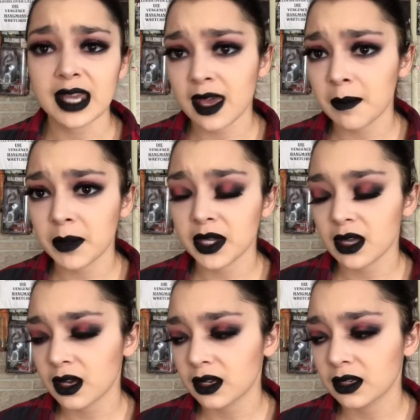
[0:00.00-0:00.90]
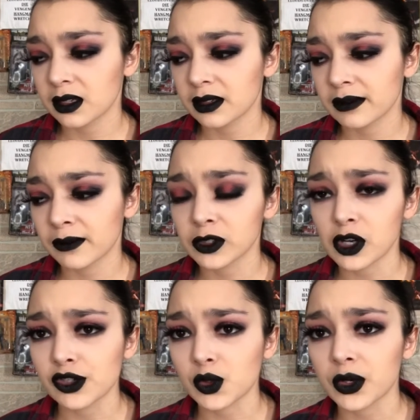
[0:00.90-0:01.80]
tip for
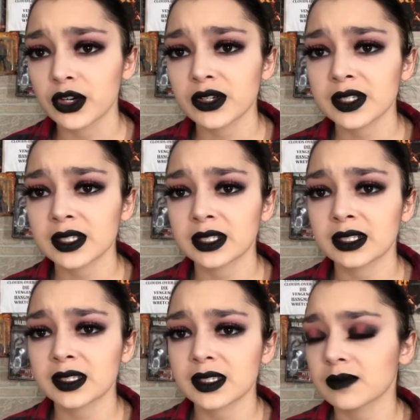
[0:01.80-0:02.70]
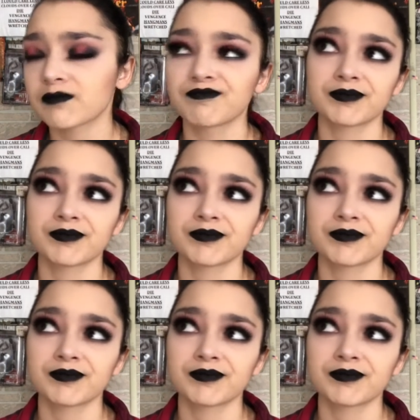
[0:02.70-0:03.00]
large orders. It's